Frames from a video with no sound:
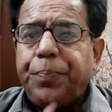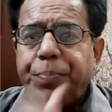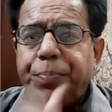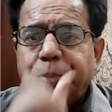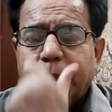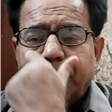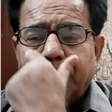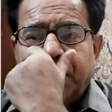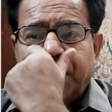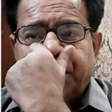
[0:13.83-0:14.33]

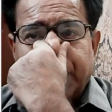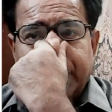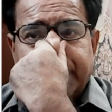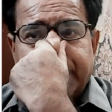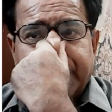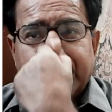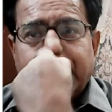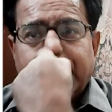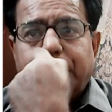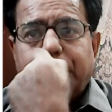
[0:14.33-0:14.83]
we
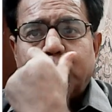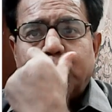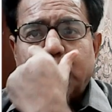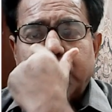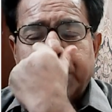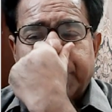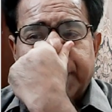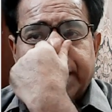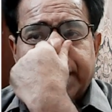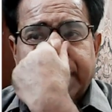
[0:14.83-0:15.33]
first come to
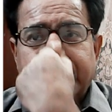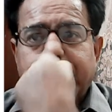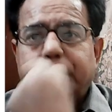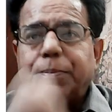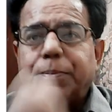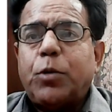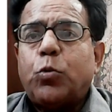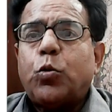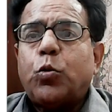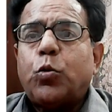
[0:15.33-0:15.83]
its
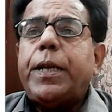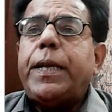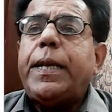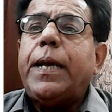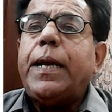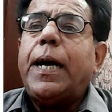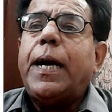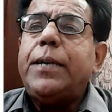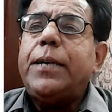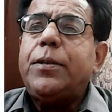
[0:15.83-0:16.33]
statement. Okay, a
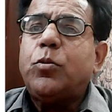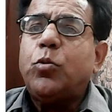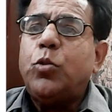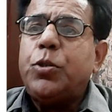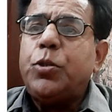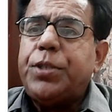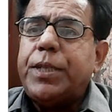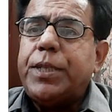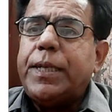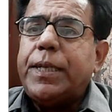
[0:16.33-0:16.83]

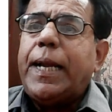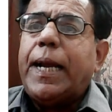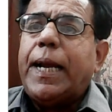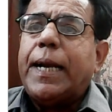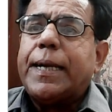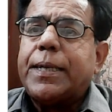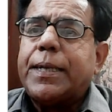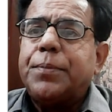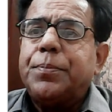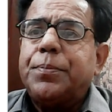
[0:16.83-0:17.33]
hydrogen
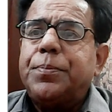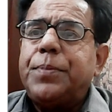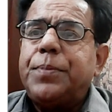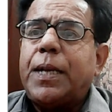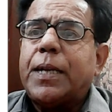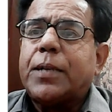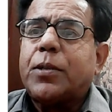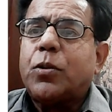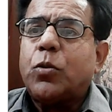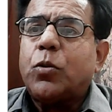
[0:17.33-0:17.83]
atom
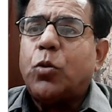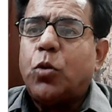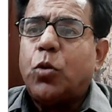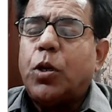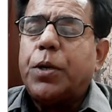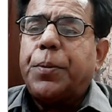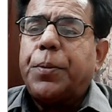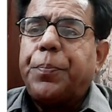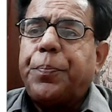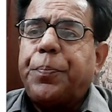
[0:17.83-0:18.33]

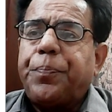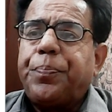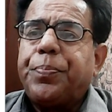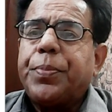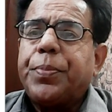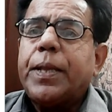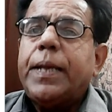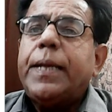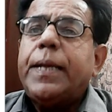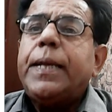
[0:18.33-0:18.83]
electron.
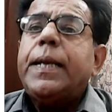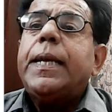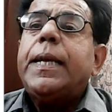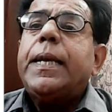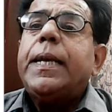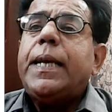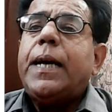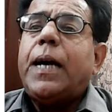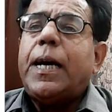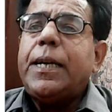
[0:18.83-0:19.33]

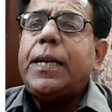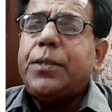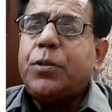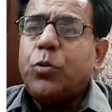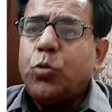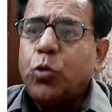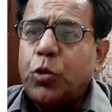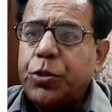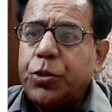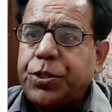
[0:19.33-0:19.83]
A
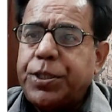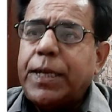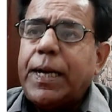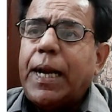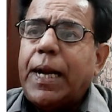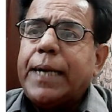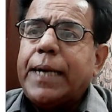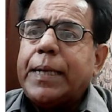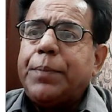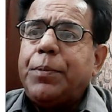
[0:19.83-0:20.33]
hydrogen
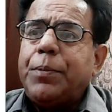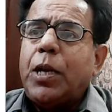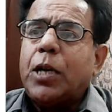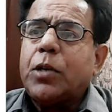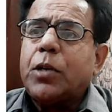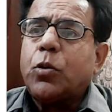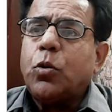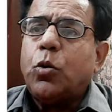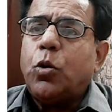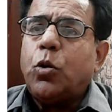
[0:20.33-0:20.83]
atom
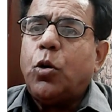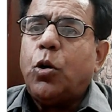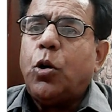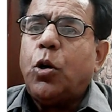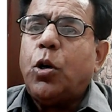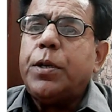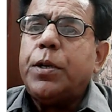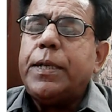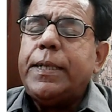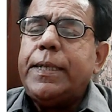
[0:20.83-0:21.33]

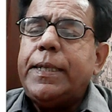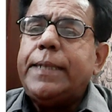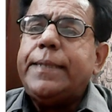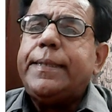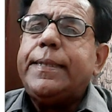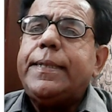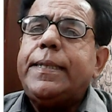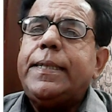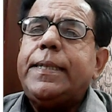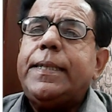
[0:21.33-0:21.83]
electron
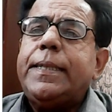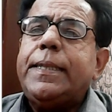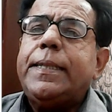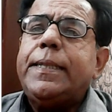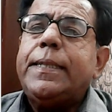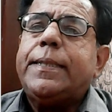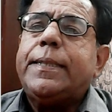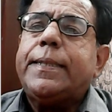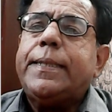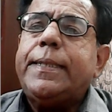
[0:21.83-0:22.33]
is in
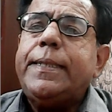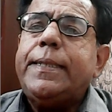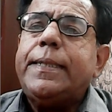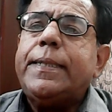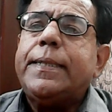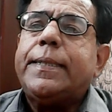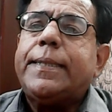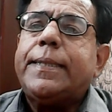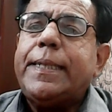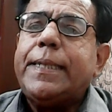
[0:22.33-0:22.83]
the
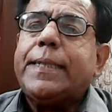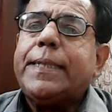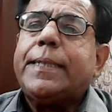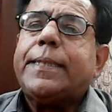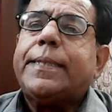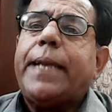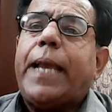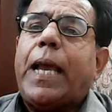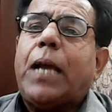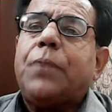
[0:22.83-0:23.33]

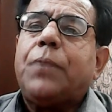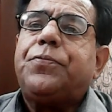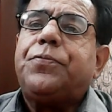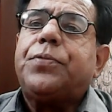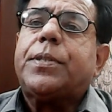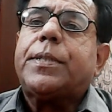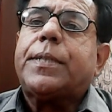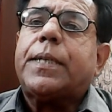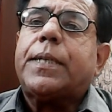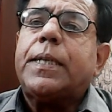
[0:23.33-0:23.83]
6f
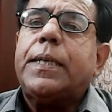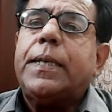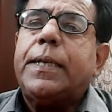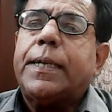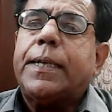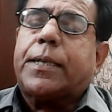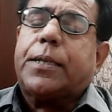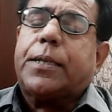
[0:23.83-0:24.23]
state.